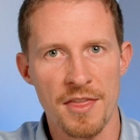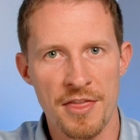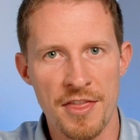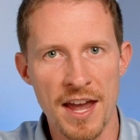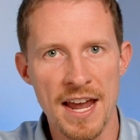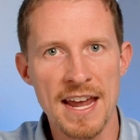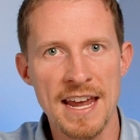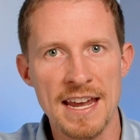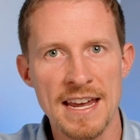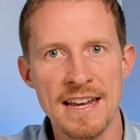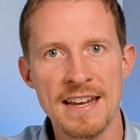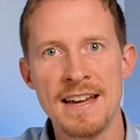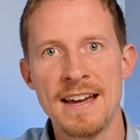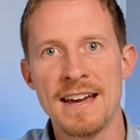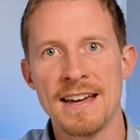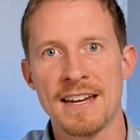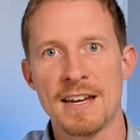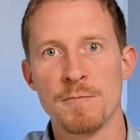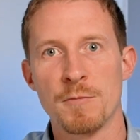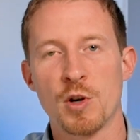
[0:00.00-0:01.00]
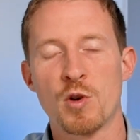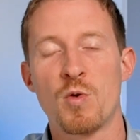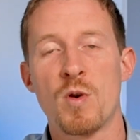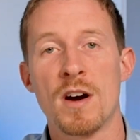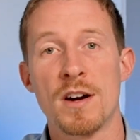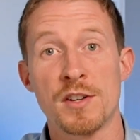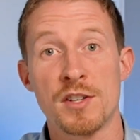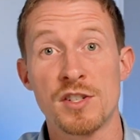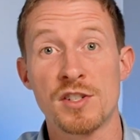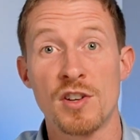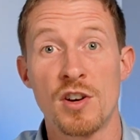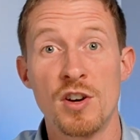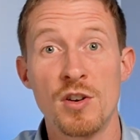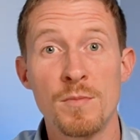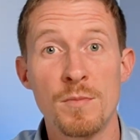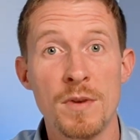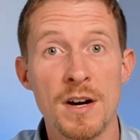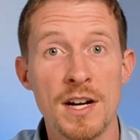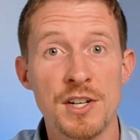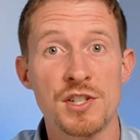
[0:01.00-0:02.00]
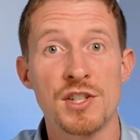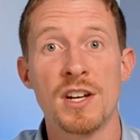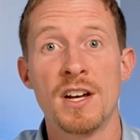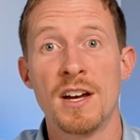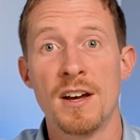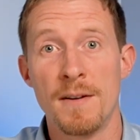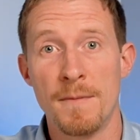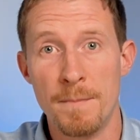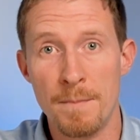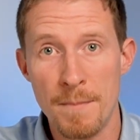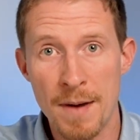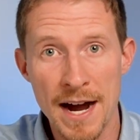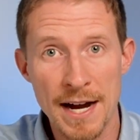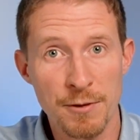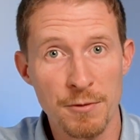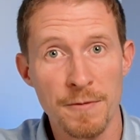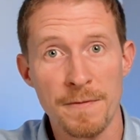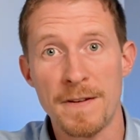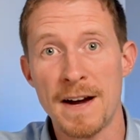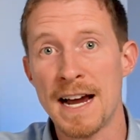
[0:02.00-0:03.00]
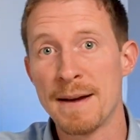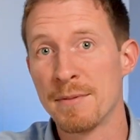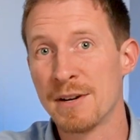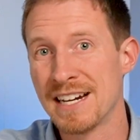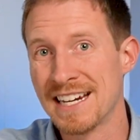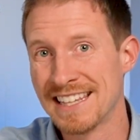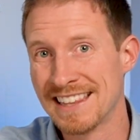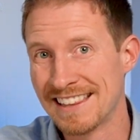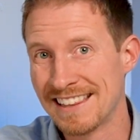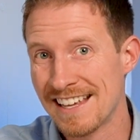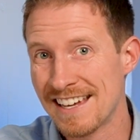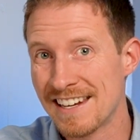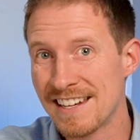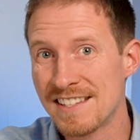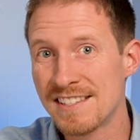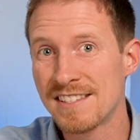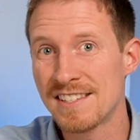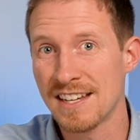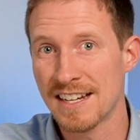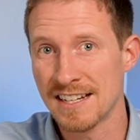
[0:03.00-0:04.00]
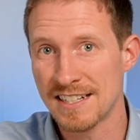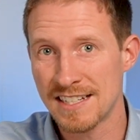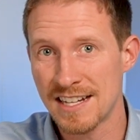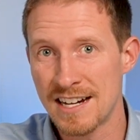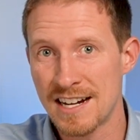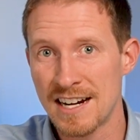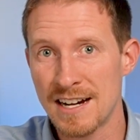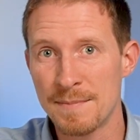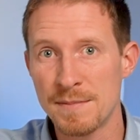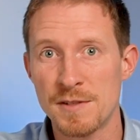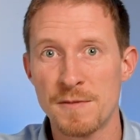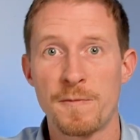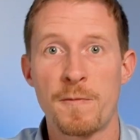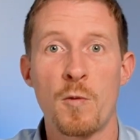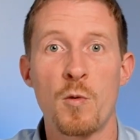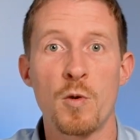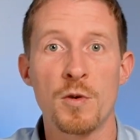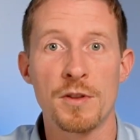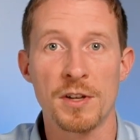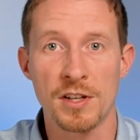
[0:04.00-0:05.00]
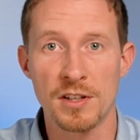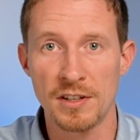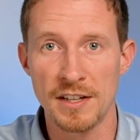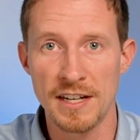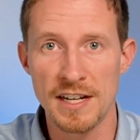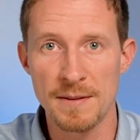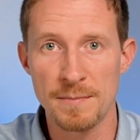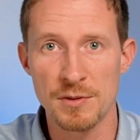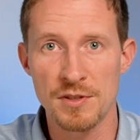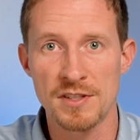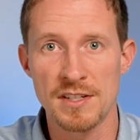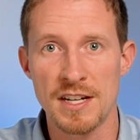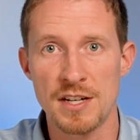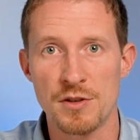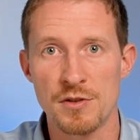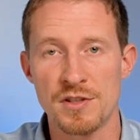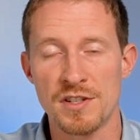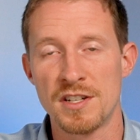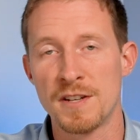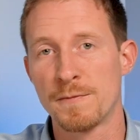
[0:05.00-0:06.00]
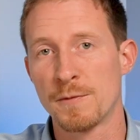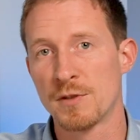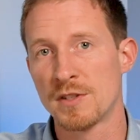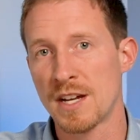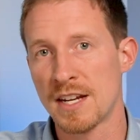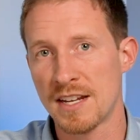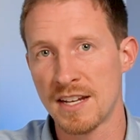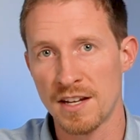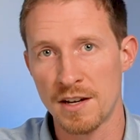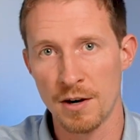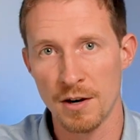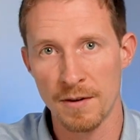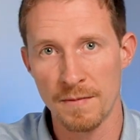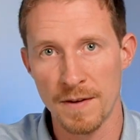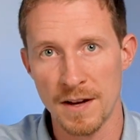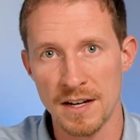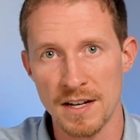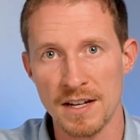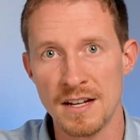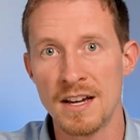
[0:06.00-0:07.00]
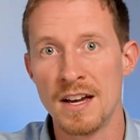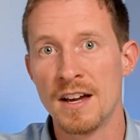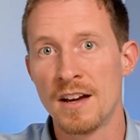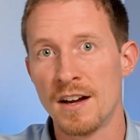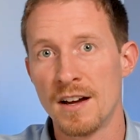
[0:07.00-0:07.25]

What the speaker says: they can require so much microfiber and linens at times for the cleaning procedures, and if you're taking care of any